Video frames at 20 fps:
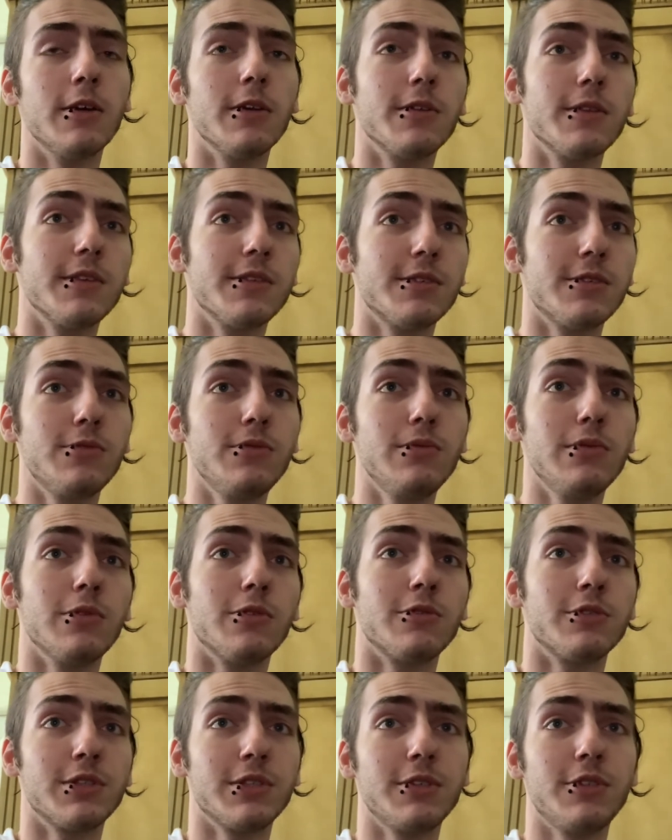This is due
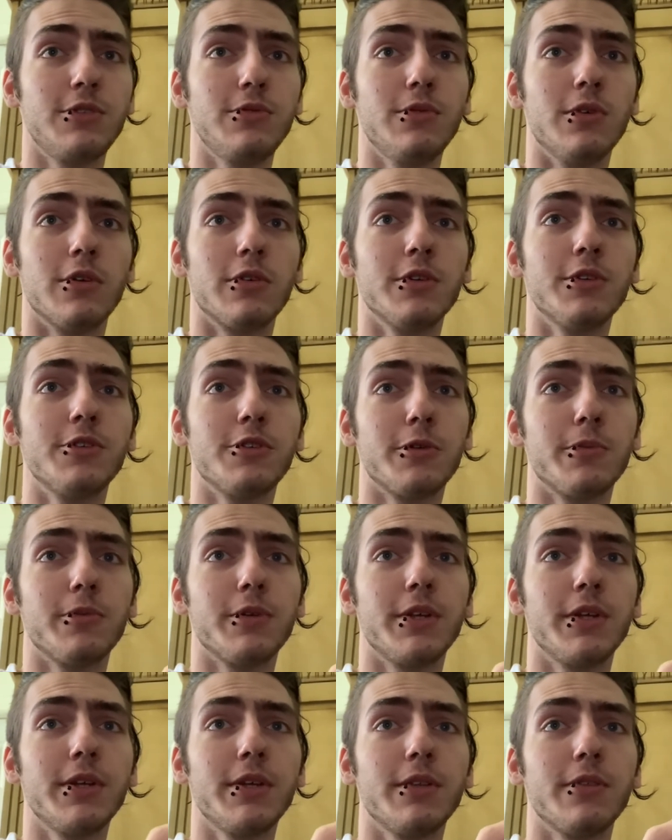largely to our
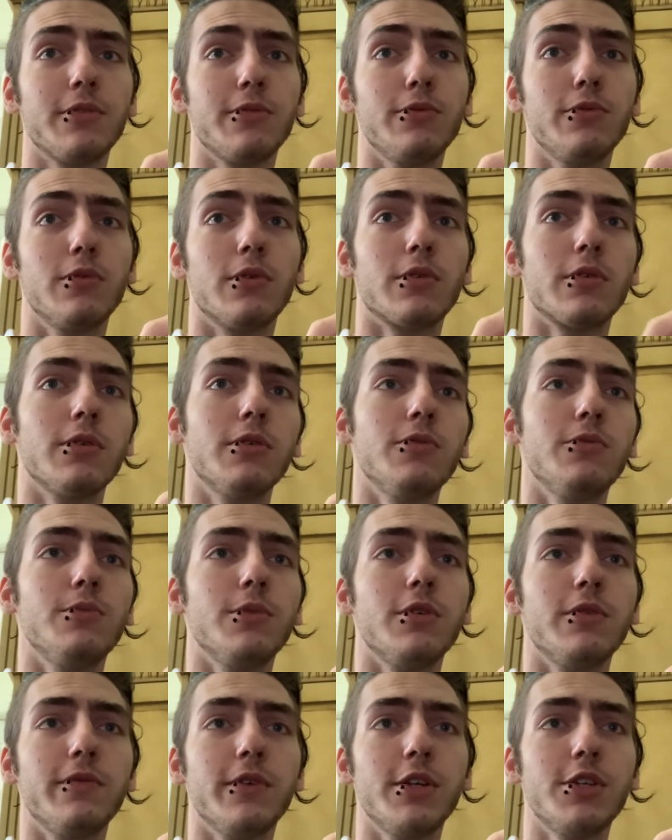interpreting it through our own
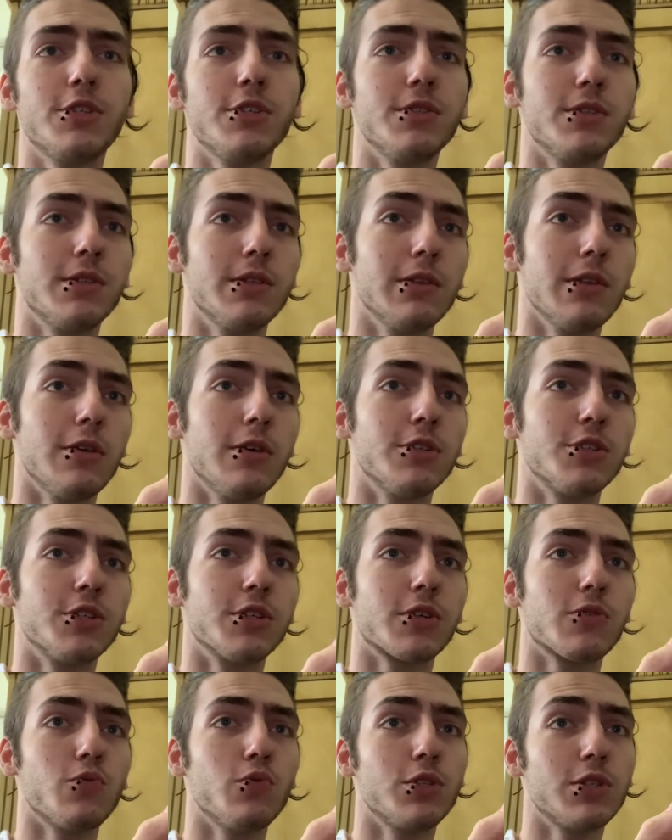motivations and logic,
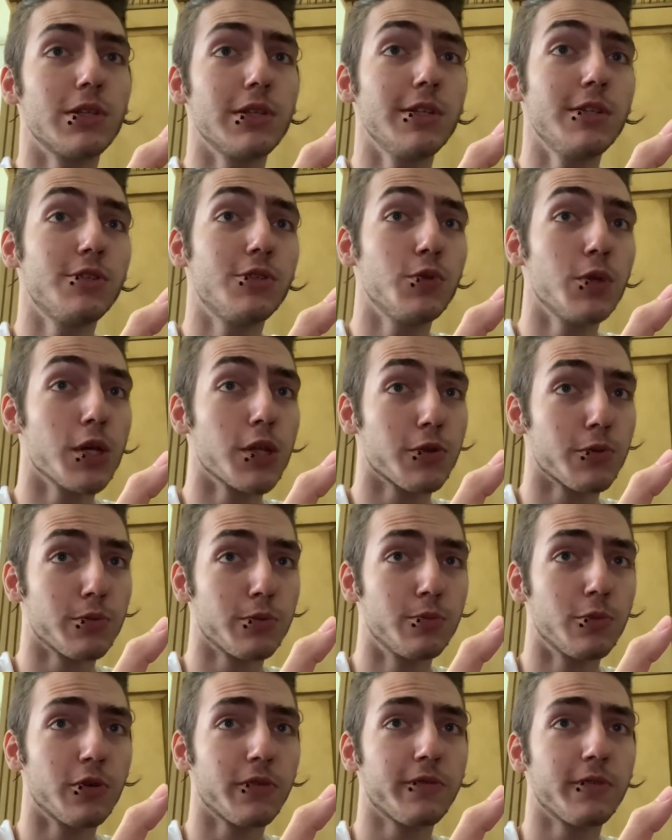which leads to
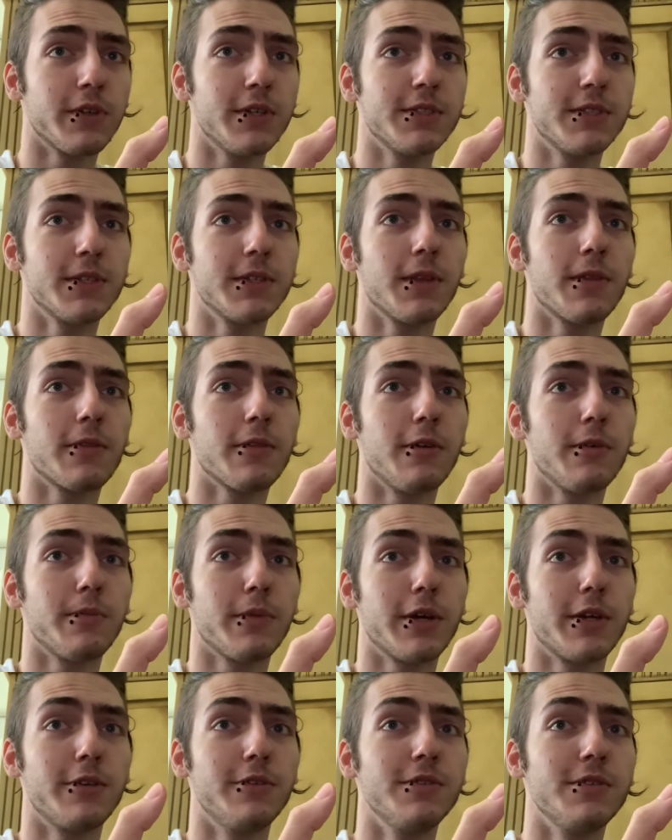anthropomorphizing thought
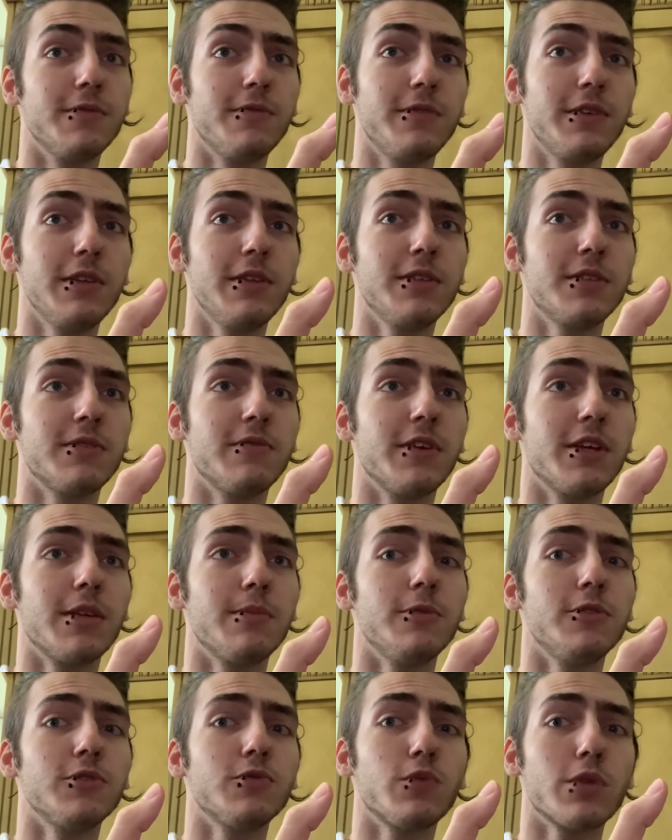patterns and feelings of
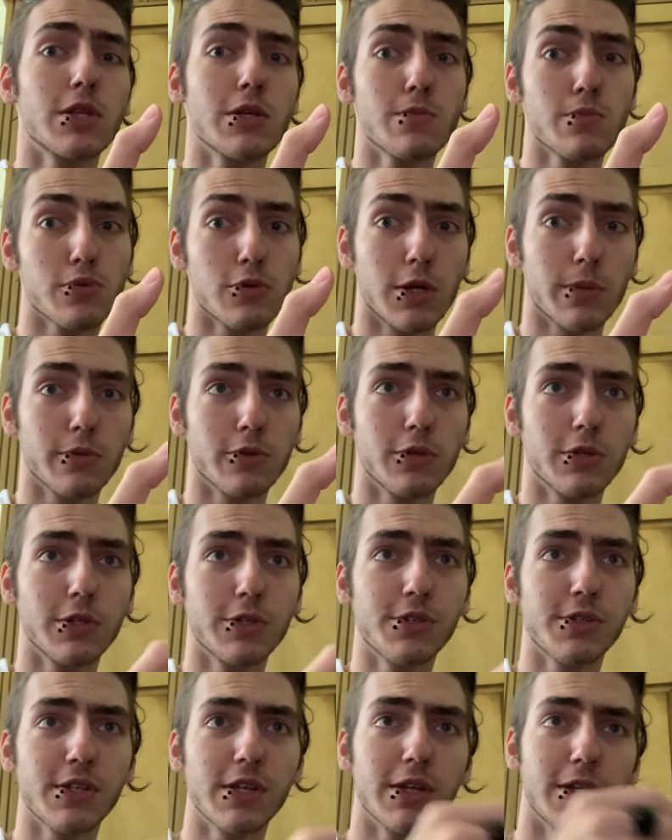animals without proper
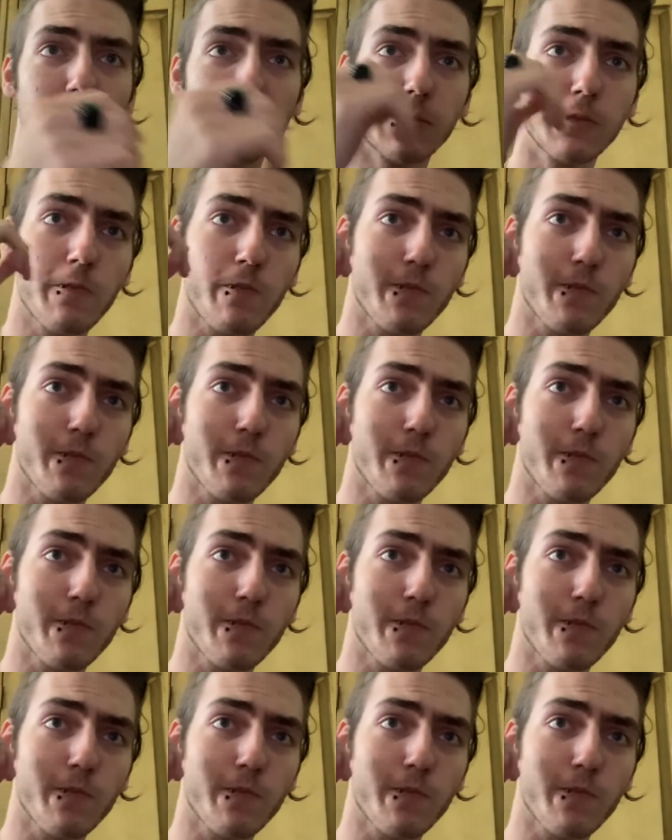understanding.